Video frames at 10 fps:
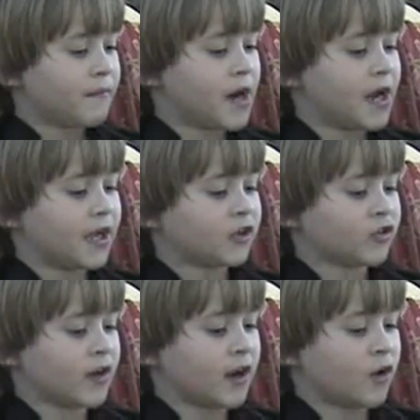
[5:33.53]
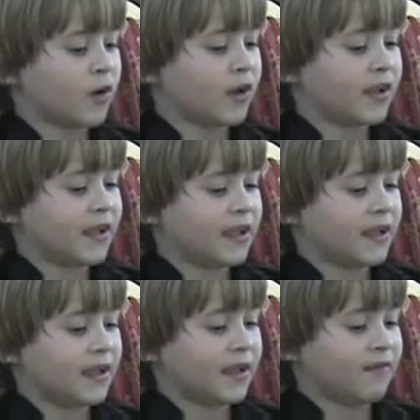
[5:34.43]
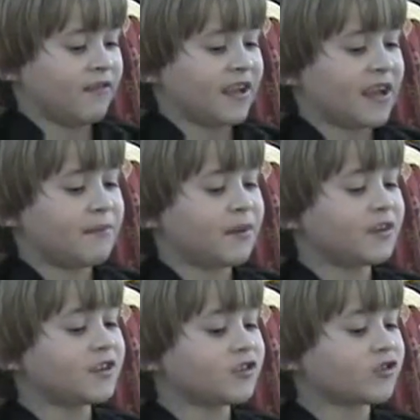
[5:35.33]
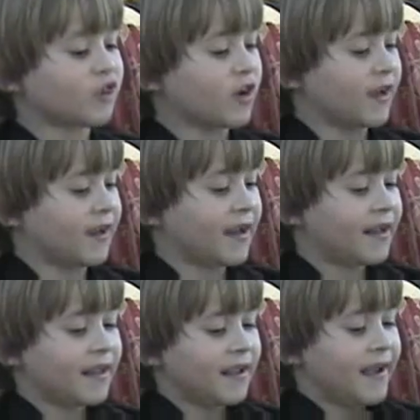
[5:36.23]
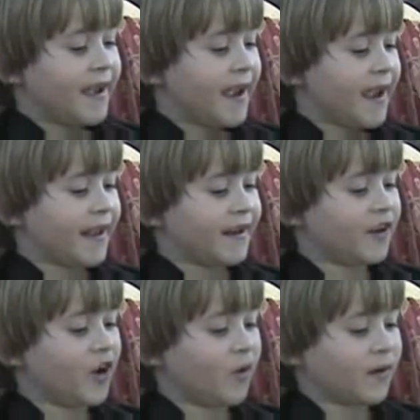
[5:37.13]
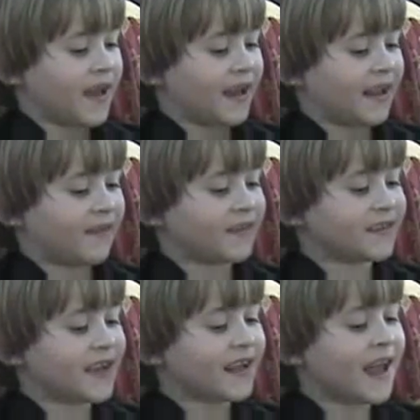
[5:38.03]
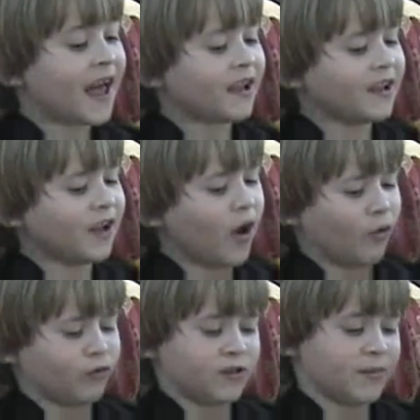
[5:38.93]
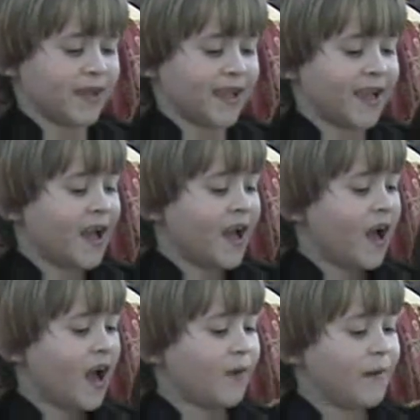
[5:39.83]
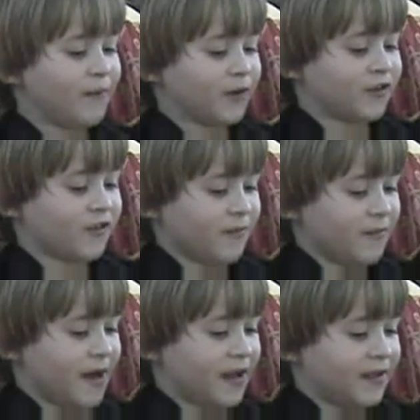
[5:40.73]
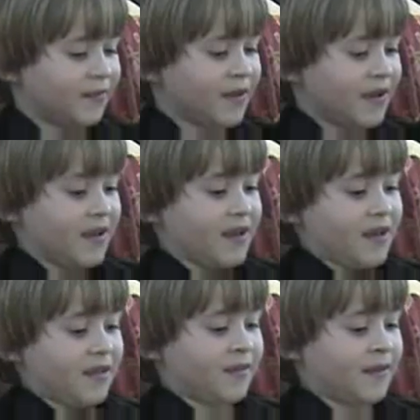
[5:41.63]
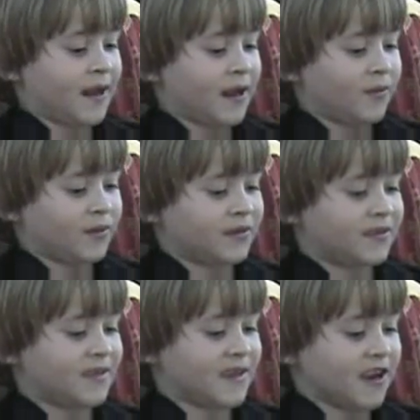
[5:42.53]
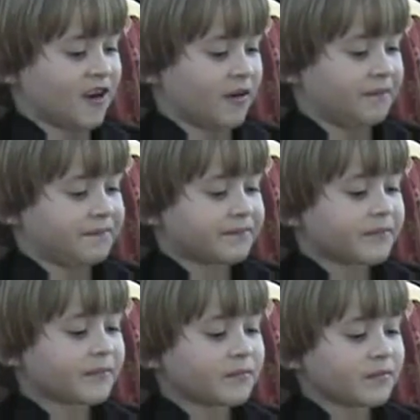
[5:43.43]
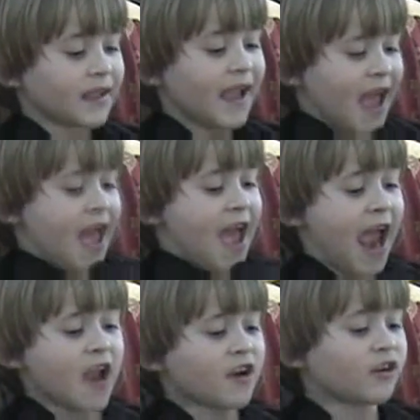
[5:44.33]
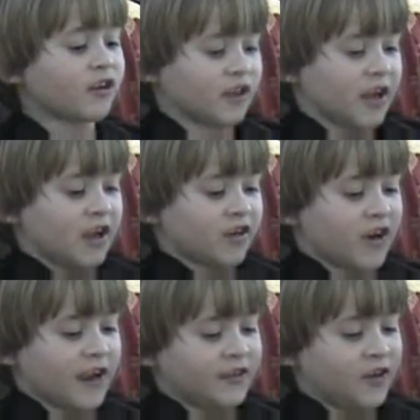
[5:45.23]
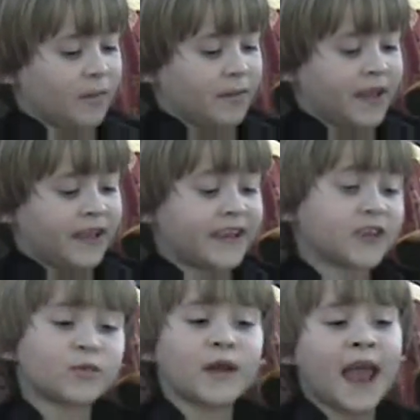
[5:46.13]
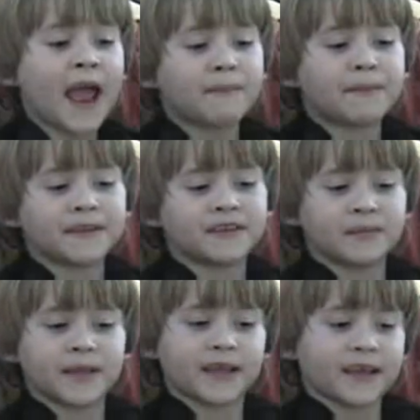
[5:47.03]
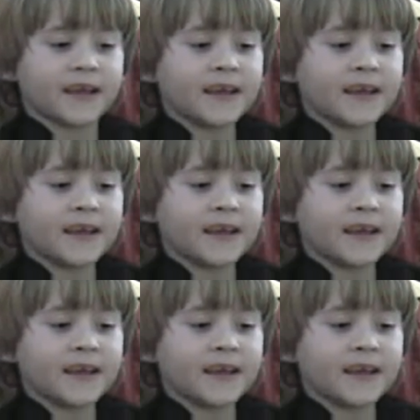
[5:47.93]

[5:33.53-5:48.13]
My tranquil evening had been destroyed, and no one had even said hello to me. I whimpered to remind them that I was there. Harold, cried Toby, guess what happened to me?